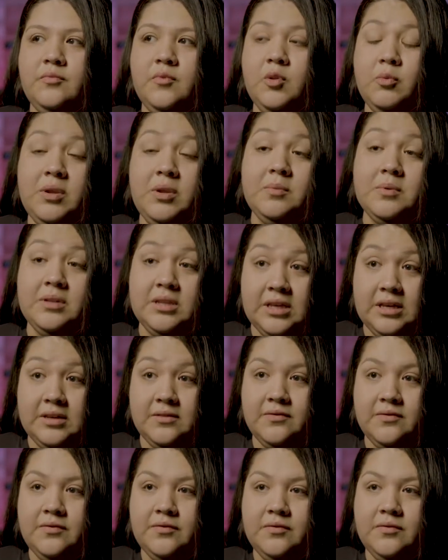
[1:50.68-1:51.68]
We
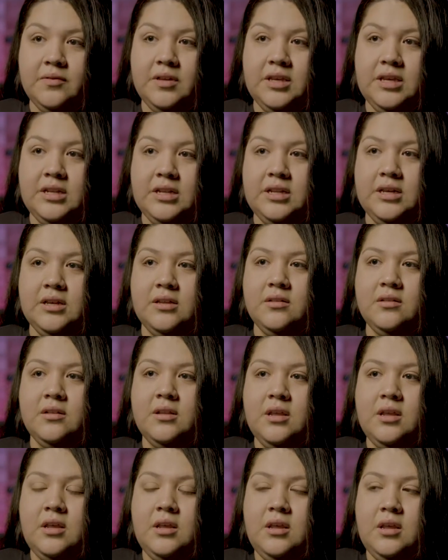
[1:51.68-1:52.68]
believe he did.
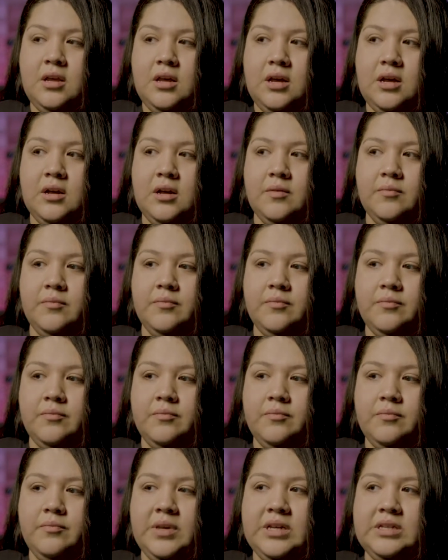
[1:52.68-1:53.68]
Um,
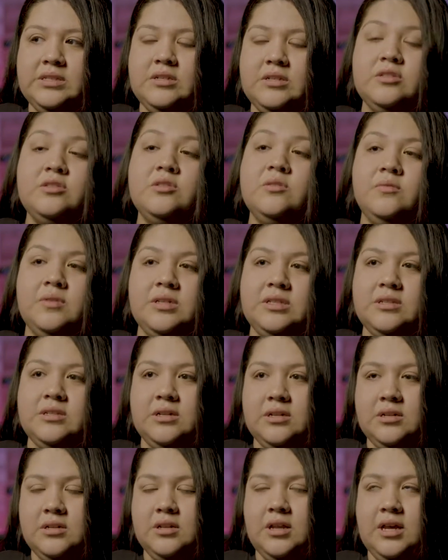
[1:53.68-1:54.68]
because there's no
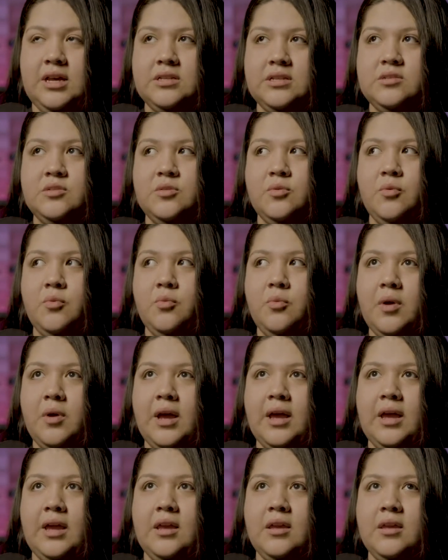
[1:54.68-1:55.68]
reason as to
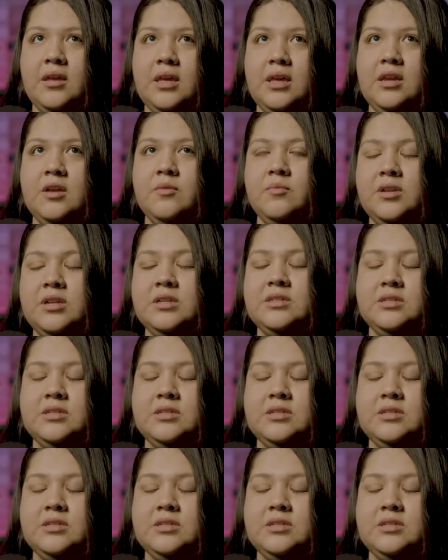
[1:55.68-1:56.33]
why he committed